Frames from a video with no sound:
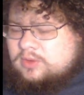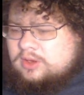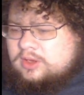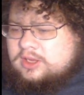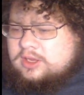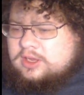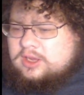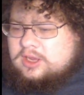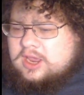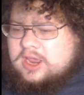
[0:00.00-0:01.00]
Well,
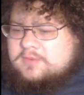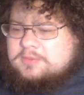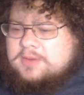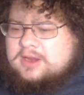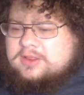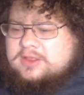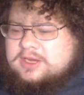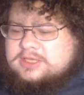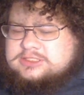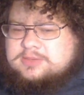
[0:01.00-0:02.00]
everybody that
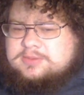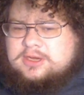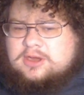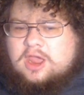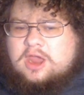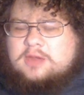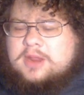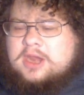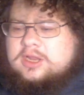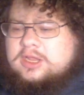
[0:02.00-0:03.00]
exhibited
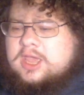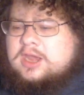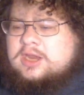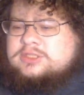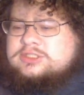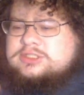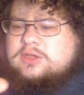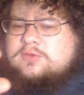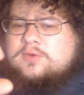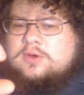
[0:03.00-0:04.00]
automatically got a
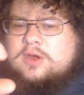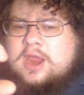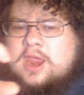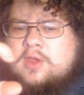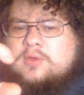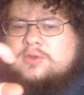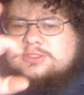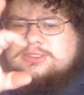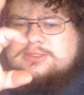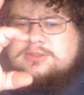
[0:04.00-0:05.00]
silver
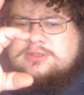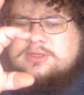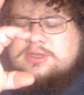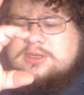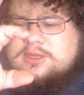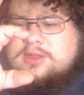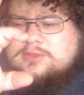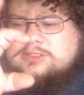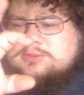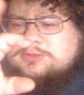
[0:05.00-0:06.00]
ounce that
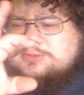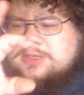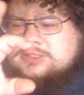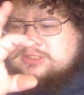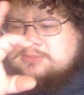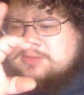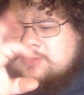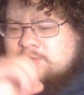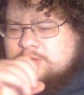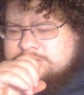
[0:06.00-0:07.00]
was specially
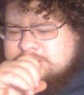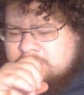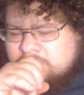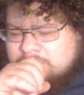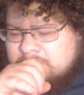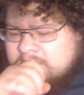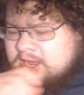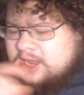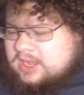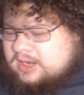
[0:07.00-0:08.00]
made for the show.
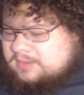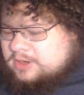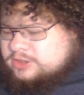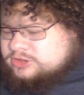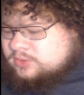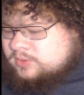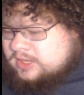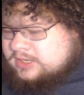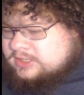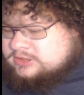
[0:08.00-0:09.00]
And I'm not sure
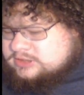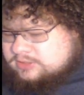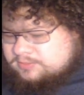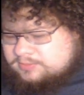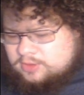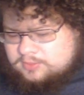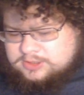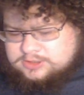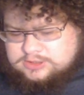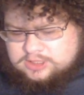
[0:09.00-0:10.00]
where that is at the
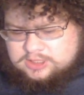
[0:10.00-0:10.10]
moment,